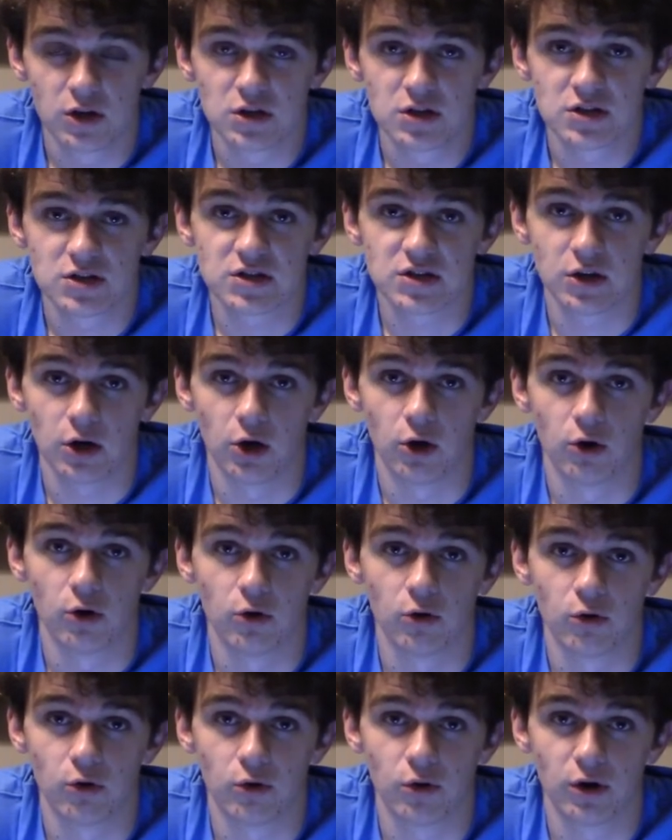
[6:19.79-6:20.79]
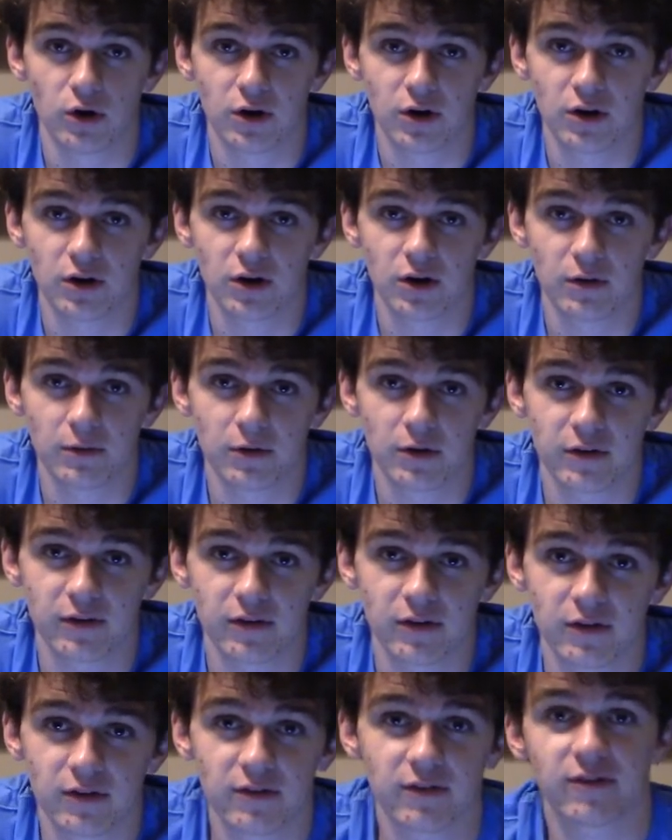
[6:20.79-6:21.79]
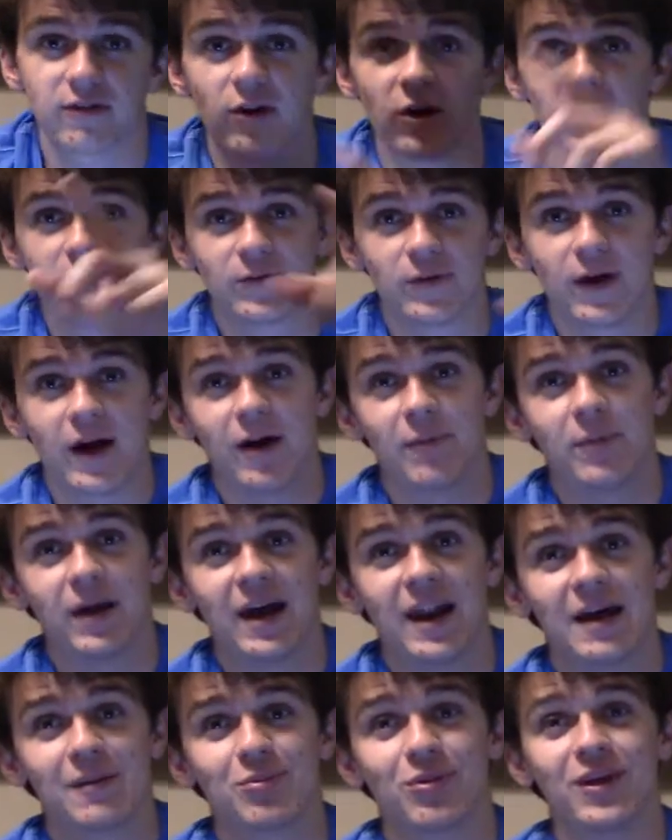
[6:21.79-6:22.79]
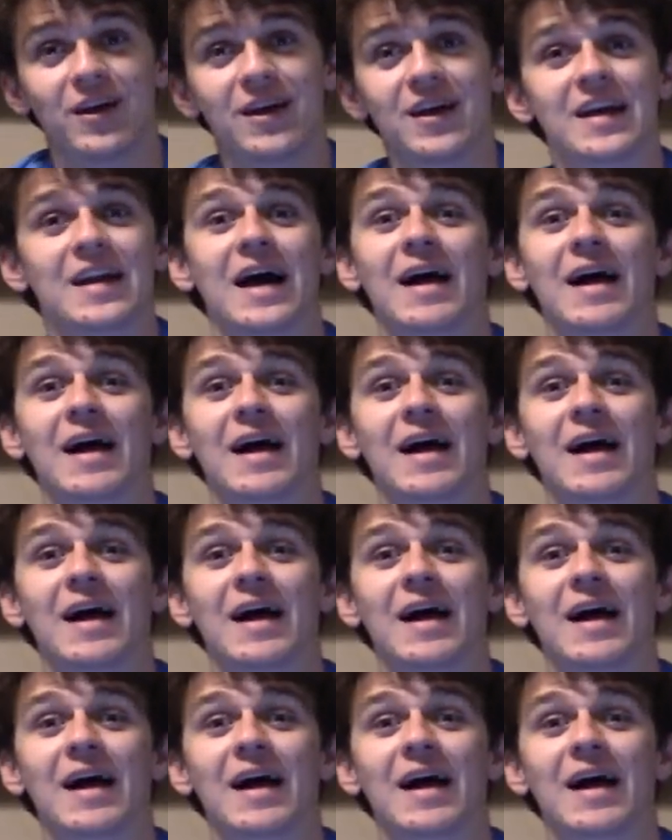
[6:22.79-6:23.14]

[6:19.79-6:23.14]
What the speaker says: So, sorry for how bad I played.